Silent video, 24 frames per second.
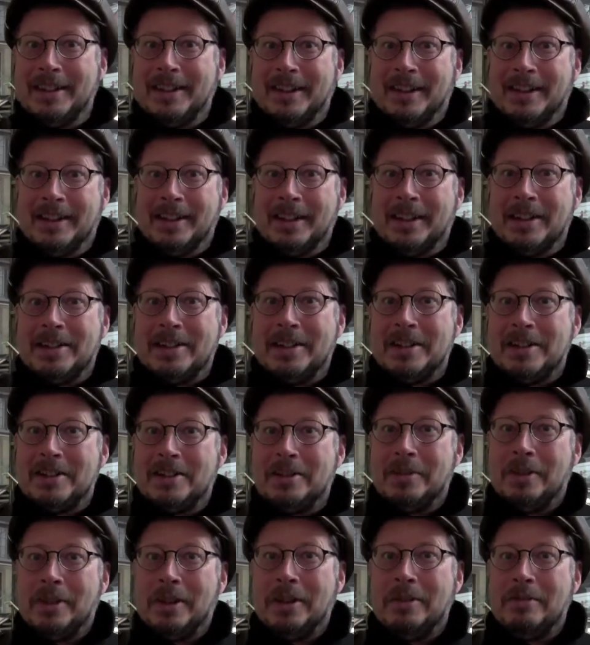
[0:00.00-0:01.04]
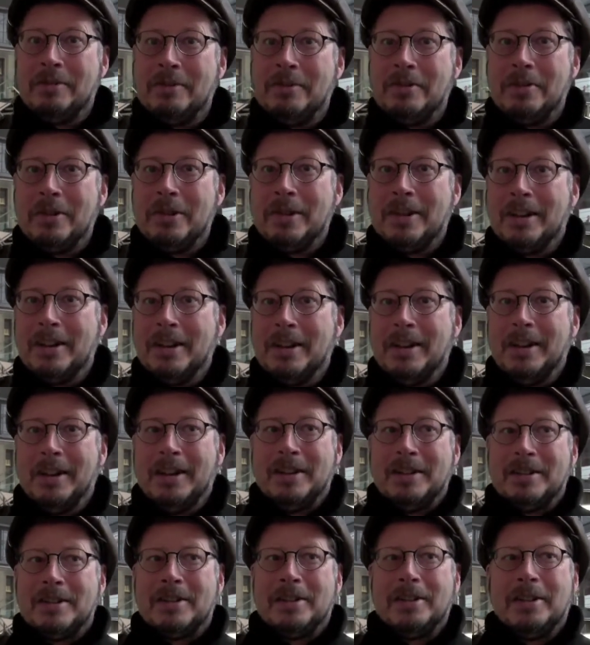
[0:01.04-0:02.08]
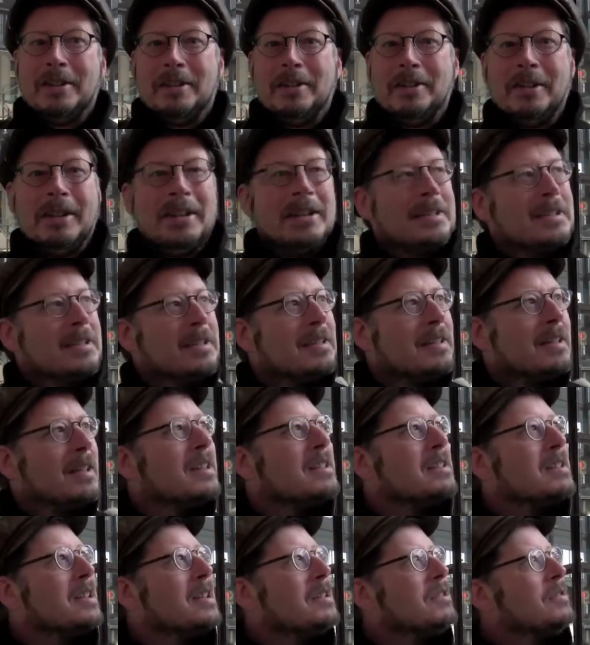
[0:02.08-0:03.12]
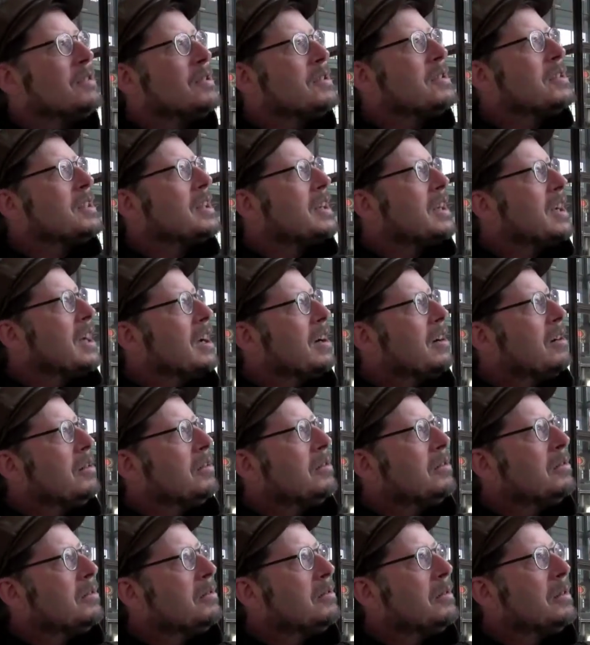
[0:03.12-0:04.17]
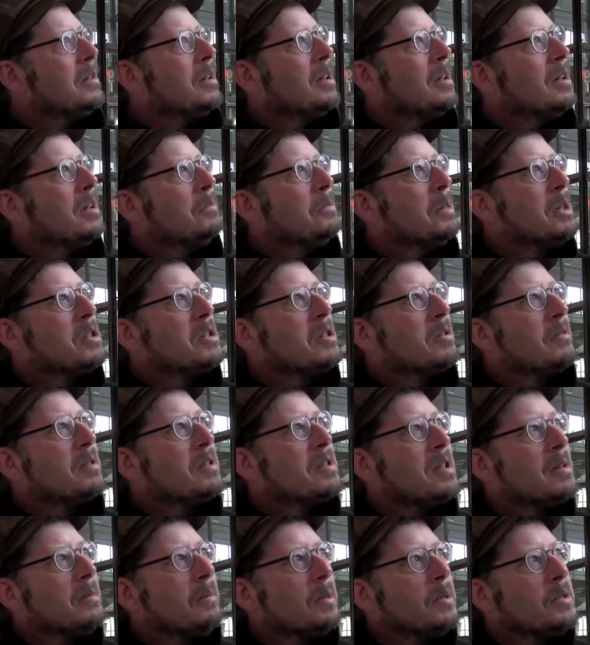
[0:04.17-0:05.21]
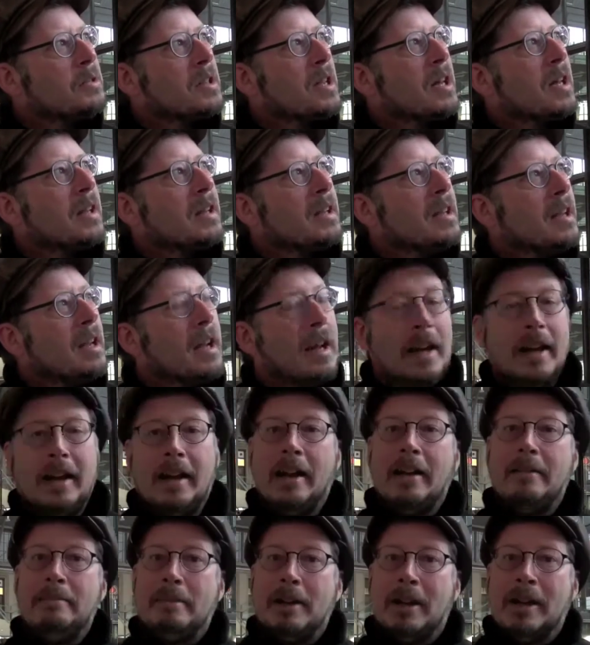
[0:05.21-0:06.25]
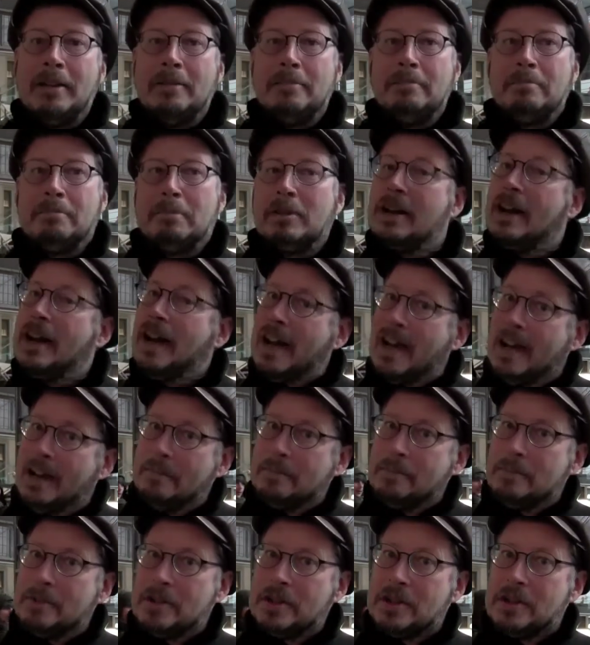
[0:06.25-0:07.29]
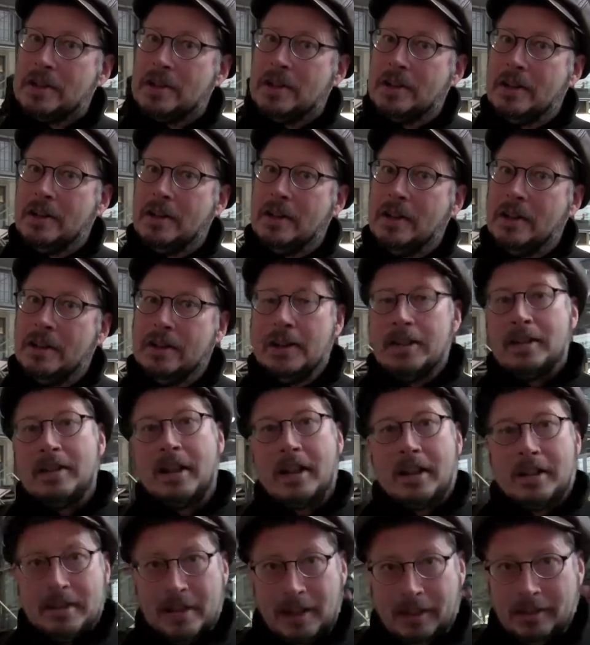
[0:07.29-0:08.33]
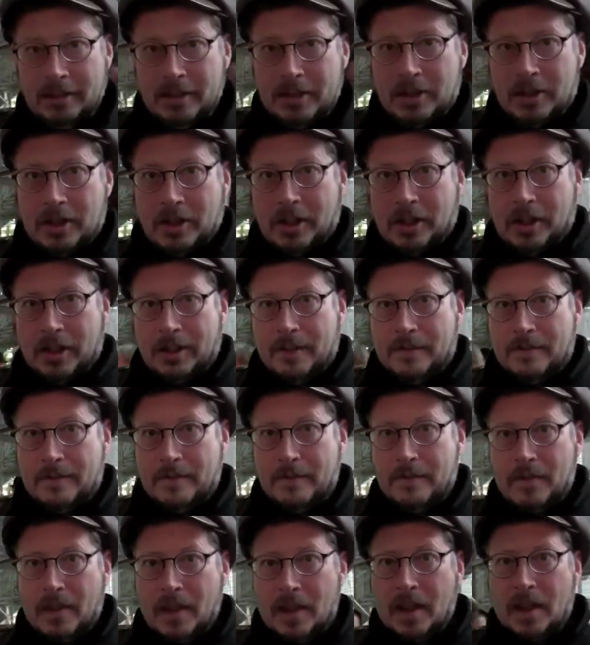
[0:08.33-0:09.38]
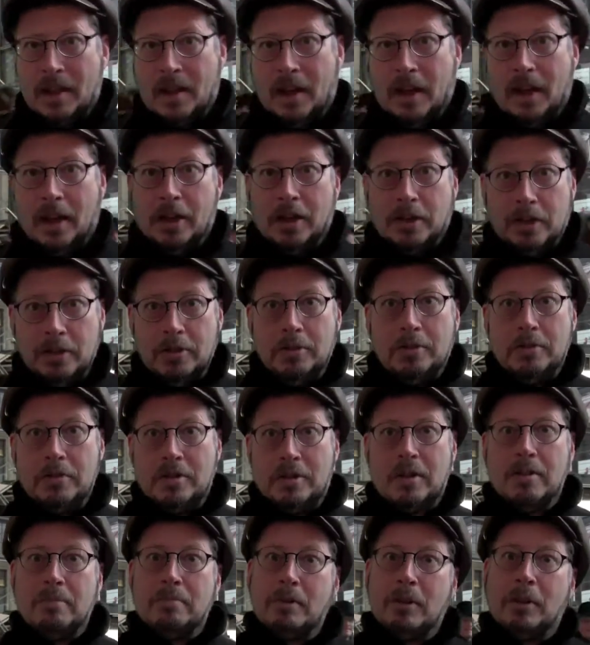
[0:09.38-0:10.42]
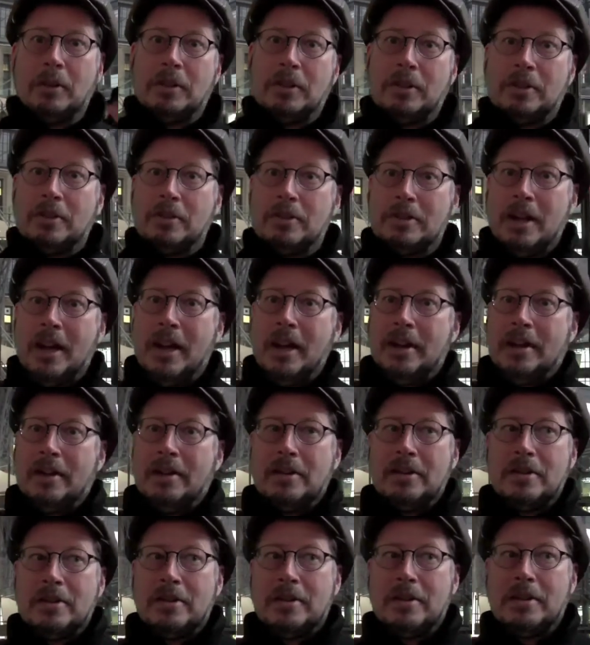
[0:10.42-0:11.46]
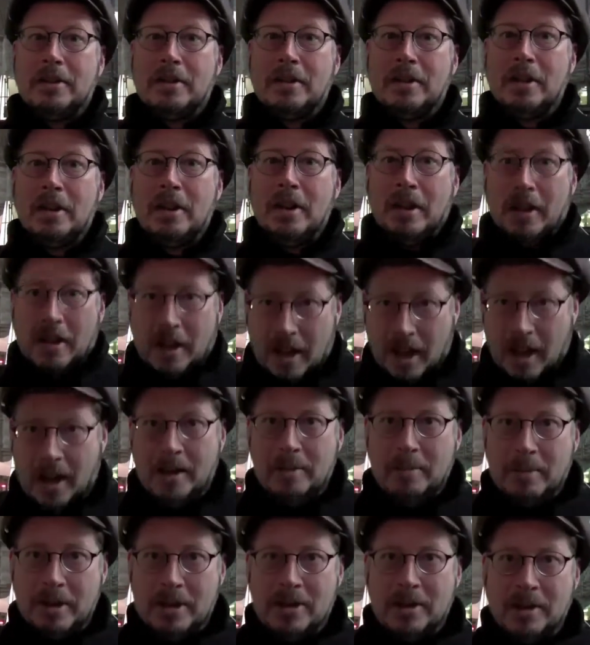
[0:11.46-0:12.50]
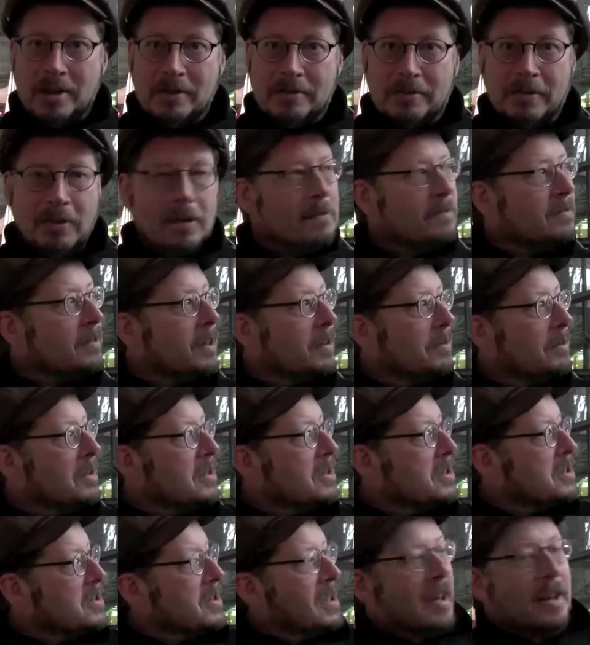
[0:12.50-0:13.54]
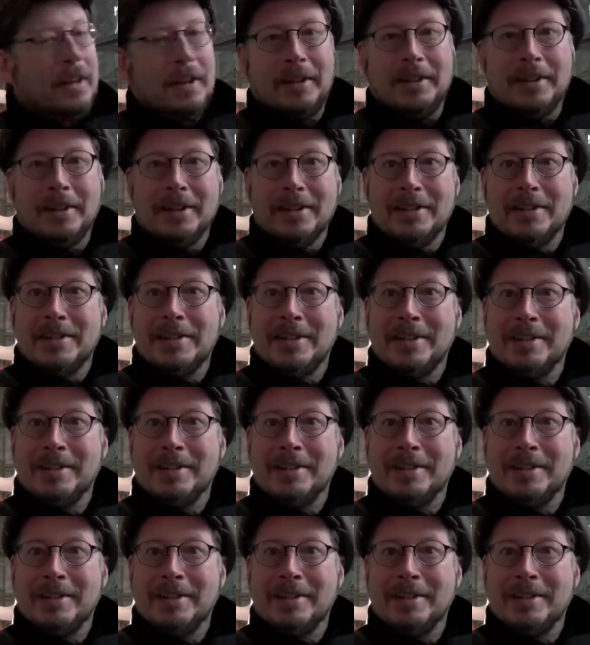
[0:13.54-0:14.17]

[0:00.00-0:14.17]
in 1924. So it's interesting how much it resembles that. And I bet perhaps the technology used in building those hangars came into the forefront when designing this.